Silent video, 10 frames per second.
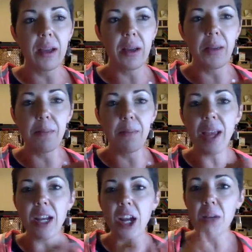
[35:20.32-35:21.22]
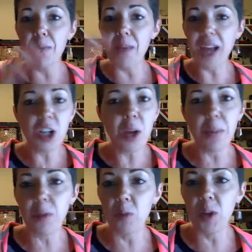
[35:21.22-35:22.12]
it may not match up
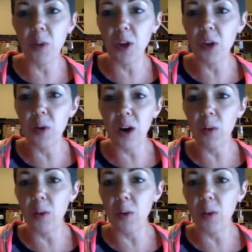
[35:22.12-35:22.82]
with where you are,